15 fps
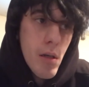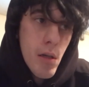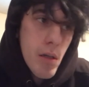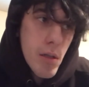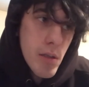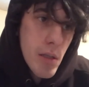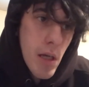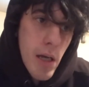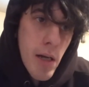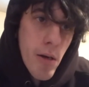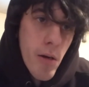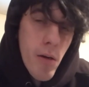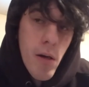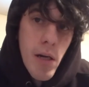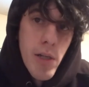So I don't
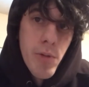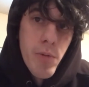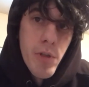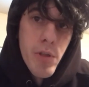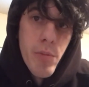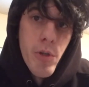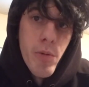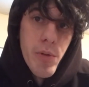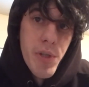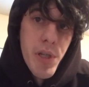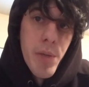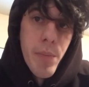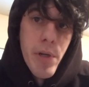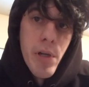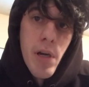know. I just want some new ones to
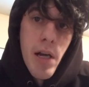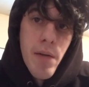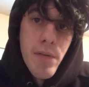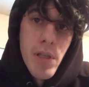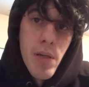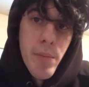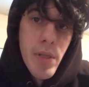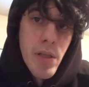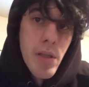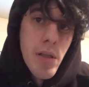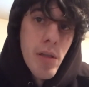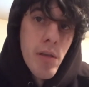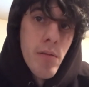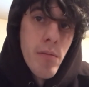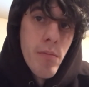keep here. I have some at
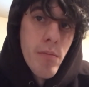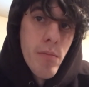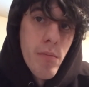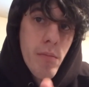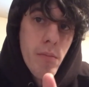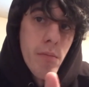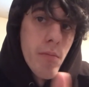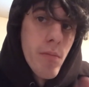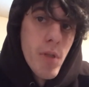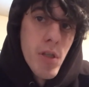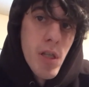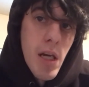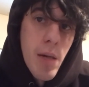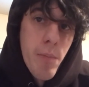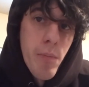the
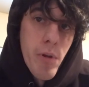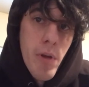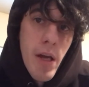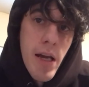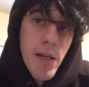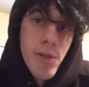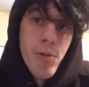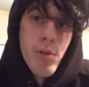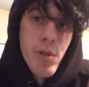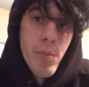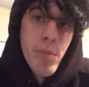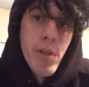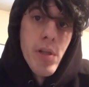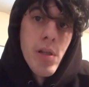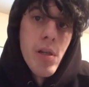shop where the hatch used to
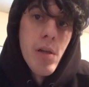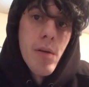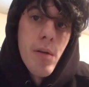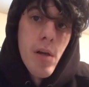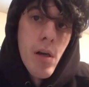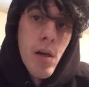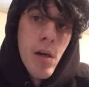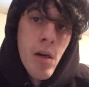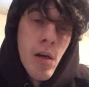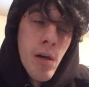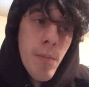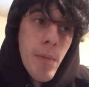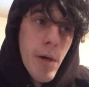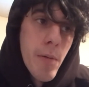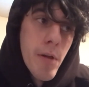be.
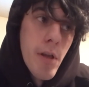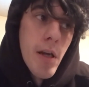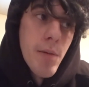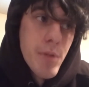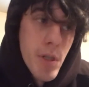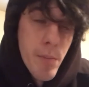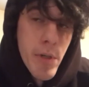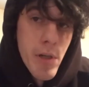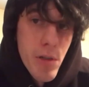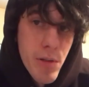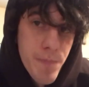I'd rather have some here.